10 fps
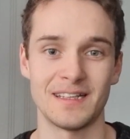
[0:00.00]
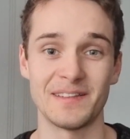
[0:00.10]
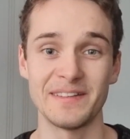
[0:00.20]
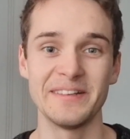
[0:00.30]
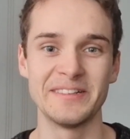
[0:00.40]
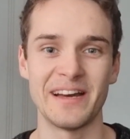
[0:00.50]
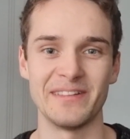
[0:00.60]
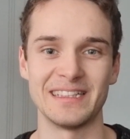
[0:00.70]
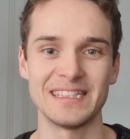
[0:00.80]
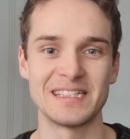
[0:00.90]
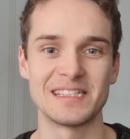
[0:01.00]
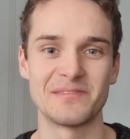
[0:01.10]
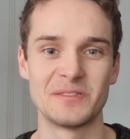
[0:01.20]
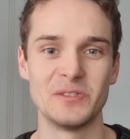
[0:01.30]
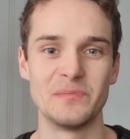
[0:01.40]
And there you have it,
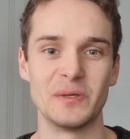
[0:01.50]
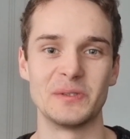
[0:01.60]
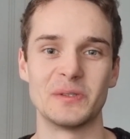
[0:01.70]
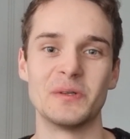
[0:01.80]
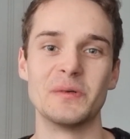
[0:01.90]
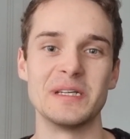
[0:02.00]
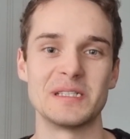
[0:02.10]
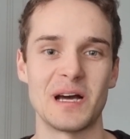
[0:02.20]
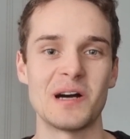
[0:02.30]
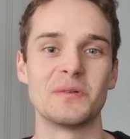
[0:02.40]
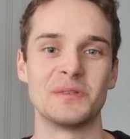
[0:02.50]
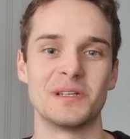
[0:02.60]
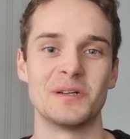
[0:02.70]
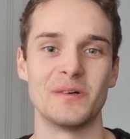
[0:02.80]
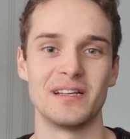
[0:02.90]
SSF 2.0 is out
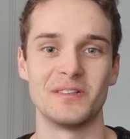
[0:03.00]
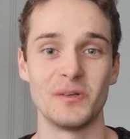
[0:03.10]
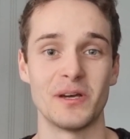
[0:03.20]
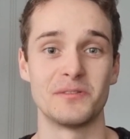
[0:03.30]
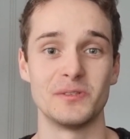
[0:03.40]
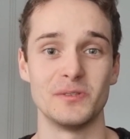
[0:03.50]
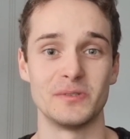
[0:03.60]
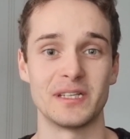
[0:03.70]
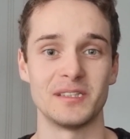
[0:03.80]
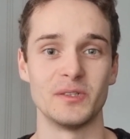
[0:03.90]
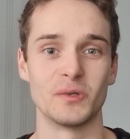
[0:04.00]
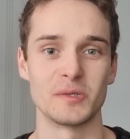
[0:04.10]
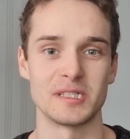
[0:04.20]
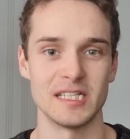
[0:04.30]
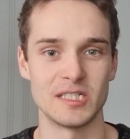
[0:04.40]
now, and all you have to do to get
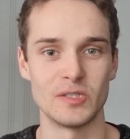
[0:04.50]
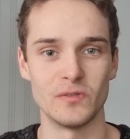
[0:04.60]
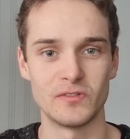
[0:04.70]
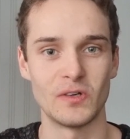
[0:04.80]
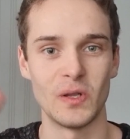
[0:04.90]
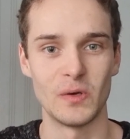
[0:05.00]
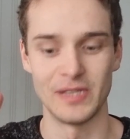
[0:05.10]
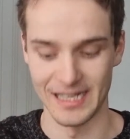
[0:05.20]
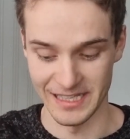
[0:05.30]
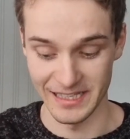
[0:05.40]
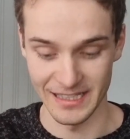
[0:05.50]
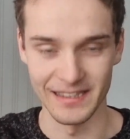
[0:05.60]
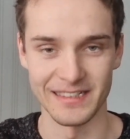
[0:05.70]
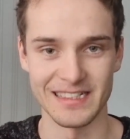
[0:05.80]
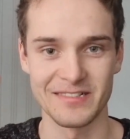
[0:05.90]
yours is to follow the link
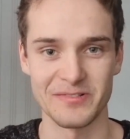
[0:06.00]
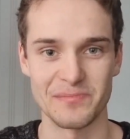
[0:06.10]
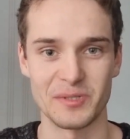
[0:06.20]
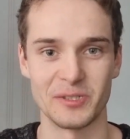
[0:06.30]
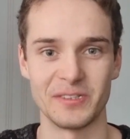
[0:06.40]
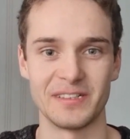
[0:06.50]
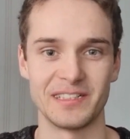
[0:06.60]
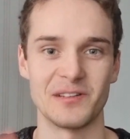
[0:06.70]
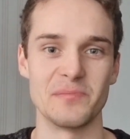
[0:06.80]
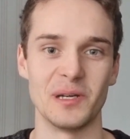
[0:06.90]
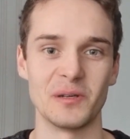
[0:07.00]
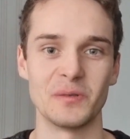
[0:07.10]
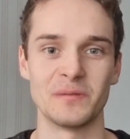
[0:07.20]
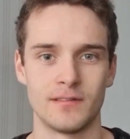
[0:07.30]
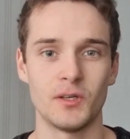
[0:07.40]
in the description down
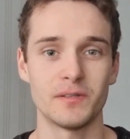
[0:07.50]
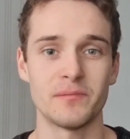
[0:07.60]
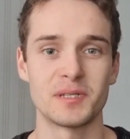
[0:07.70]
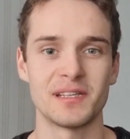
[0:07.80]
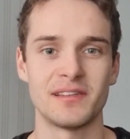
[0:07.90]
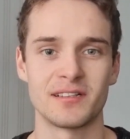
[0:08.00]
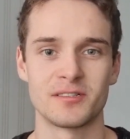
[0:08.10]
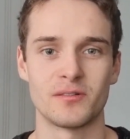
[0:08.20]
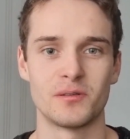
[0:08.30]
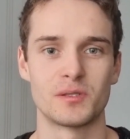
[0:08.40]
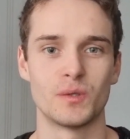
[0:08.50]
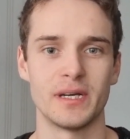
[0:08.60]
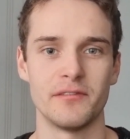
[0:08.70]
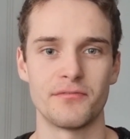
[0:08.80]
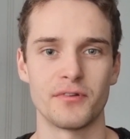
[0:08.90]
below. On the website there's
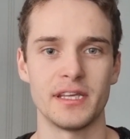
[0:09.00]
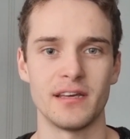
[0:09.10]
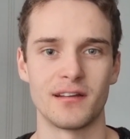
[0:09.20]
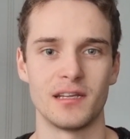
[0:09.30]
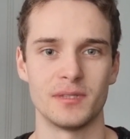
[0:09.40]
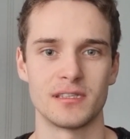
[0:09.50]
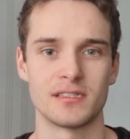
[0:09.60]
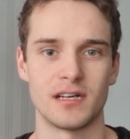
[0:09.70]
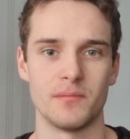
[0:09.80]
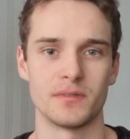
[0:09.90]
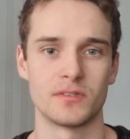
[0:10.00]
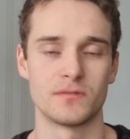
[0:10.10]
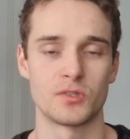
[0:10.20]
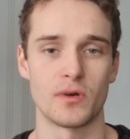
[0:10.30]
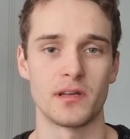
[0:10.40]
also a free unlimited time
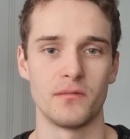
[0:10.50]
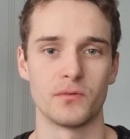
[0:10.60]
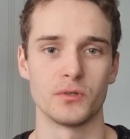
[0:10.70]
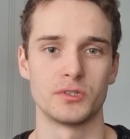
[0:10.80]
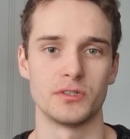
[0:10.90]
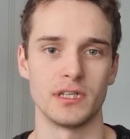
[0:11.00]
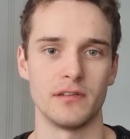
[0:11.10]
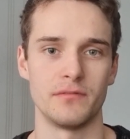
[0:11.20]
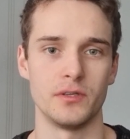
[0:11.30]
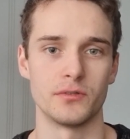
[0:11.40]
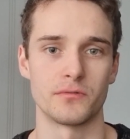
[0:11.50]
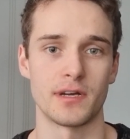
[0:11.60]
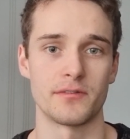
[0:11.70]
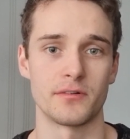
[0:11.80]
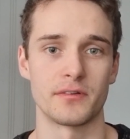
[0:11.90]
trial version if you'd
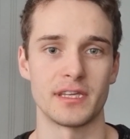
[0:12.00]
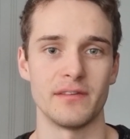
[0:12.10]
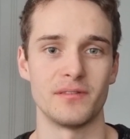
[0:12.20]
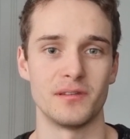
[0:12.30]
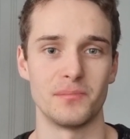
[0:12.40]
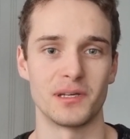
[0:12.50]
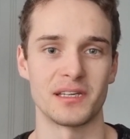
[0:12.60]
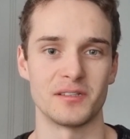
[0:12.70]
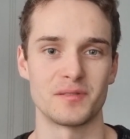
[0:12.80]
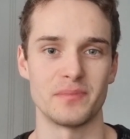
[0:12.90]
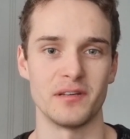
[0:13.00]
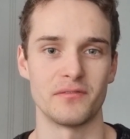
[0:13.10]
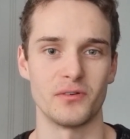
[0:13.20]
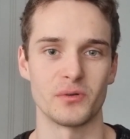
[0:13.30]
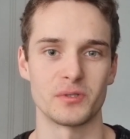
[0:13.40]
rather give the plugin a
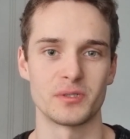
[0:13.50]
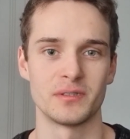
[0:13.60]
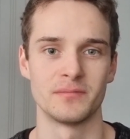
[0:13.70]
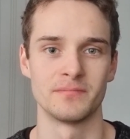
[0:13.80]
spin first.